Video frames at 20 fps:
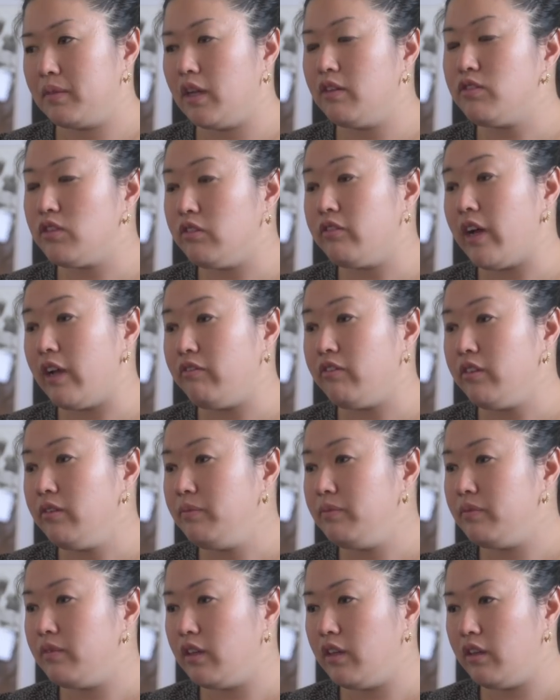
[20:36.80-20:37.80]
survival,
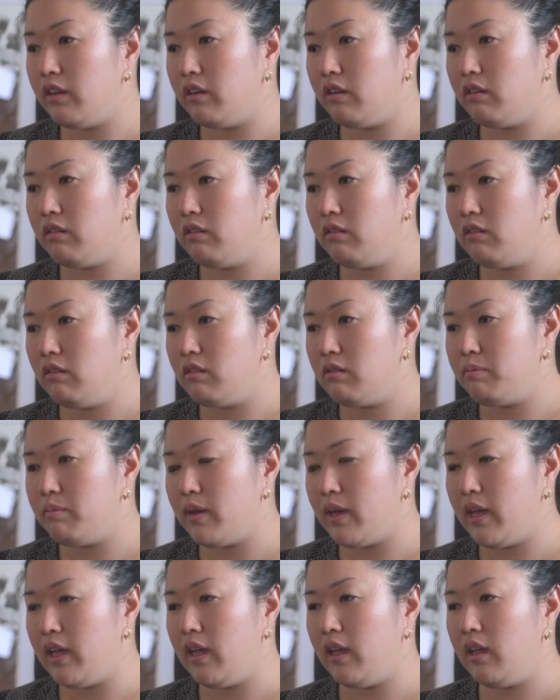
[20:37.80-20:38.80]
you know?
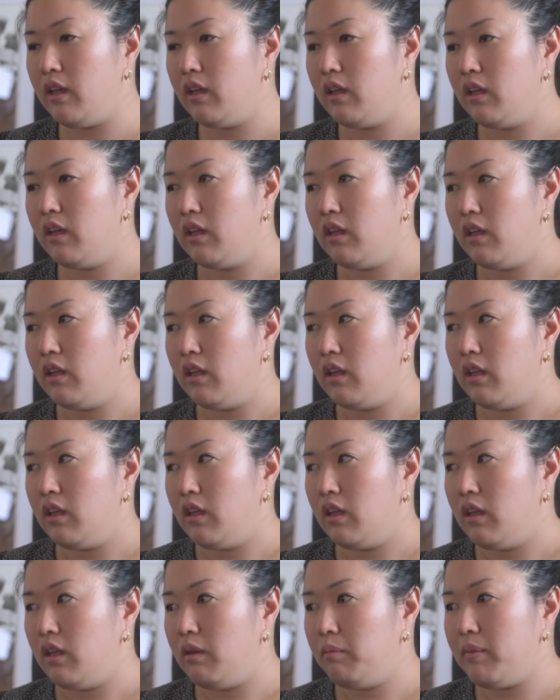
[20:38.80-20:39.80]
My
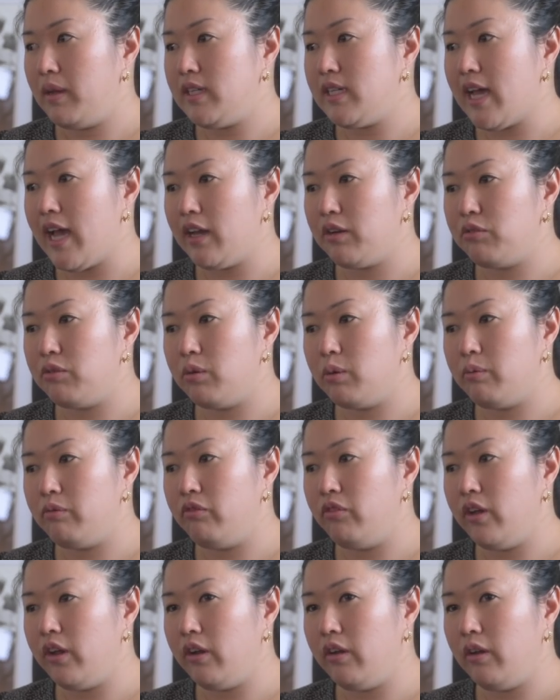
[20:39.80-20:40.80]
dad grew up
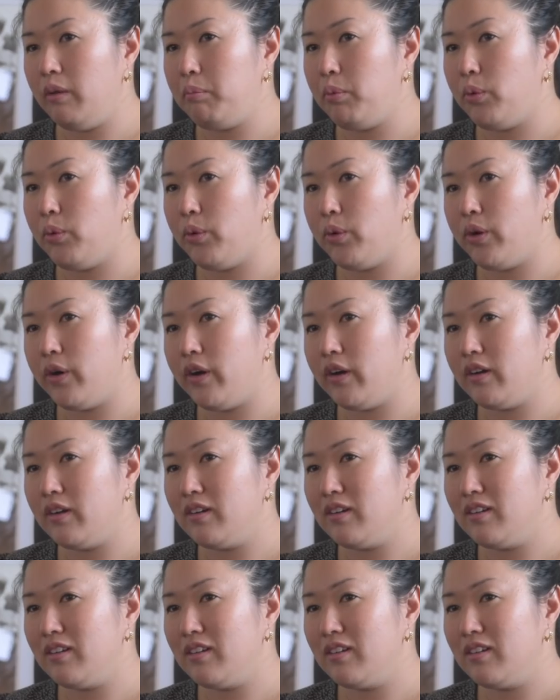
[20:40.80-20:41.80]
very poor,
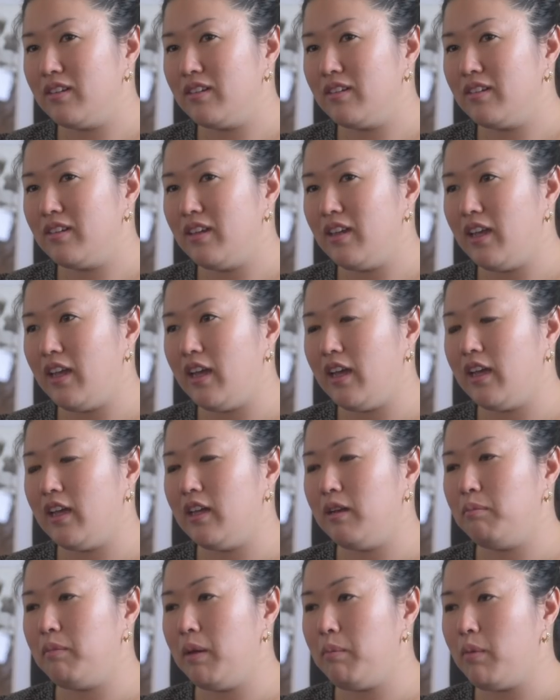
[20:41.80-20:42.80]

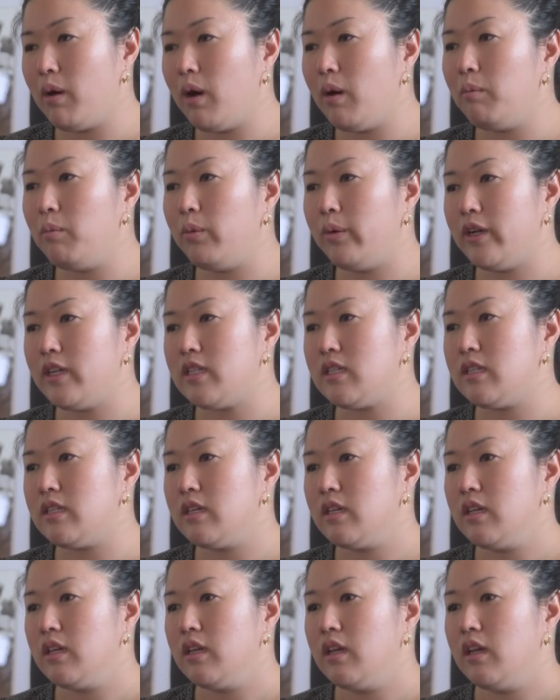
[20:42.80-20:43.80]
and my mom was
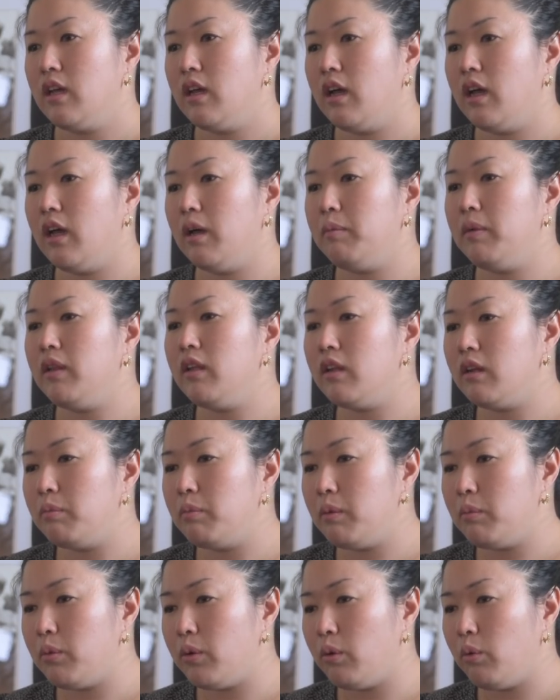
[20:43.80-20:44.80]
a little
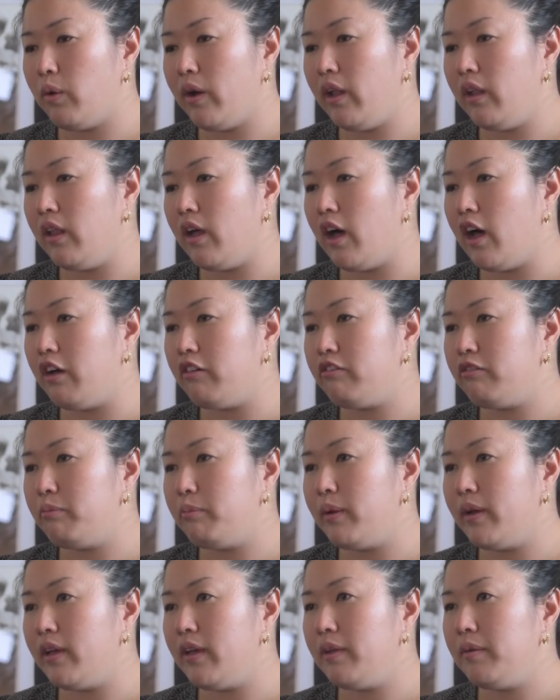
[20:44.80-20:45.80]
bit more well off,
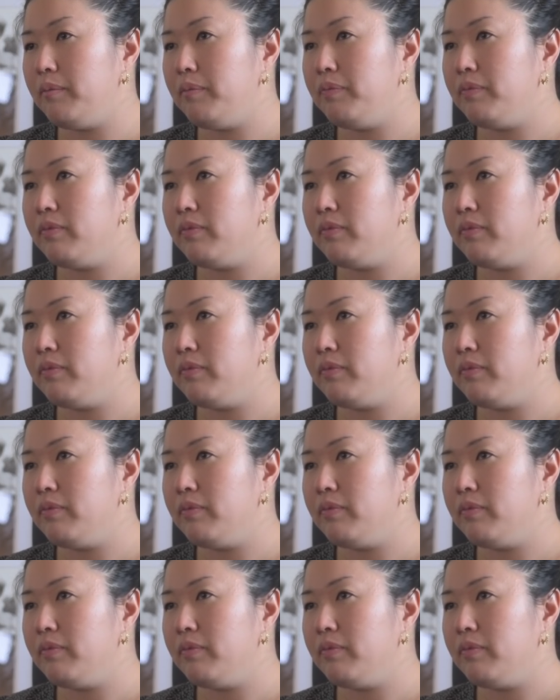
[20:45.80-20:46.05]
but